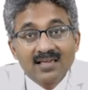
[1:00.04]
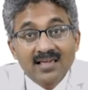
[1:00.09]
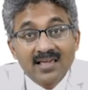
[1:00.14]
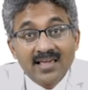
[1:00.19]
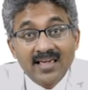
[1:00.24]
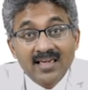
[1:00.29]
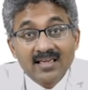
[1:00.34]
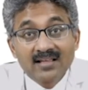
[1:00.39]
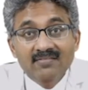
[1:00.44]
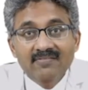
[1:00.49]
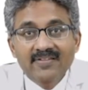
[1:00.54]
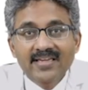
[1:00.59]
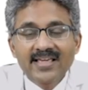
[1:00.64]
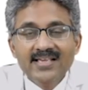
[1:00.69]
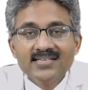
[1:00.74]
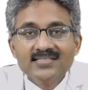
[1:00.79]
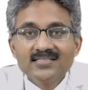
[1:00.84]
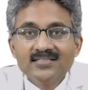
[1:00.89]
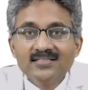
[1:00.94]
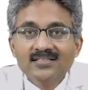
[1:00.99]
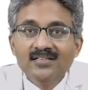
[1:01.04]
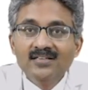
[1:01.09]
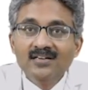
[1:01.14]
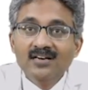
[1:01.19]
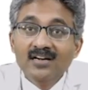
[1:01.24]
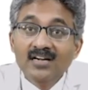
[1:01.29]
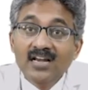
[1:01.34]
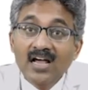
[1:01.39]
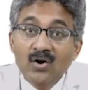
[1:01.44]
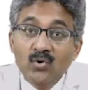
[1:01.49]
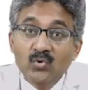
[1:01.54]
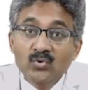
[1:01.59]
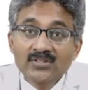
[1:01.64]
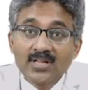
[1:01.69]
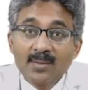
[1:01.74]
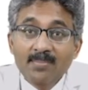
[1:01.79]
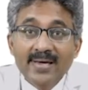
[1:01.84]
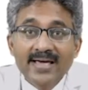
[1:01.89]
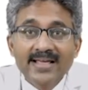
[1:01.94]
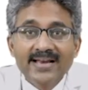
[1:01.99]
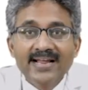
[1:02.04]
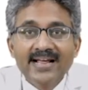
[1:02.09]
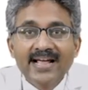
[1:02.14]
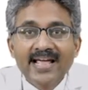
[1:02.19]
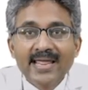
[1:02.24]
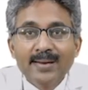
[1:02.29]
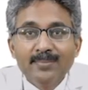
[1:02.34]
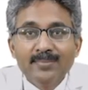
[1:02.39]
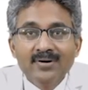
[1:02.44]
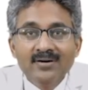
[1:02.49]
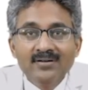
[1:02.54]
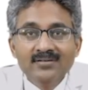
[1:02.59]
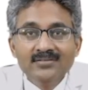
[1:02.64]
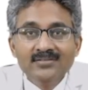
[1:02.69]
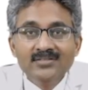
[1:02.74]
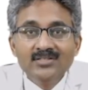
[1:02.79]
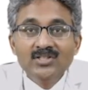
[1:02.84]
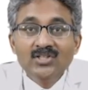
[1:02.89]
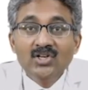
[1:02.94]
airways, down the parenchyma,